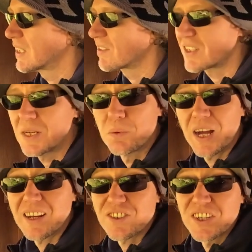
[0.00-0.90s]
see
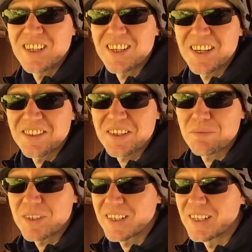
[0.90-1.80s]
what actually turns
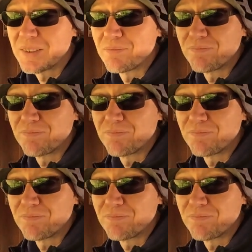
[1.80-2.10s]
up today.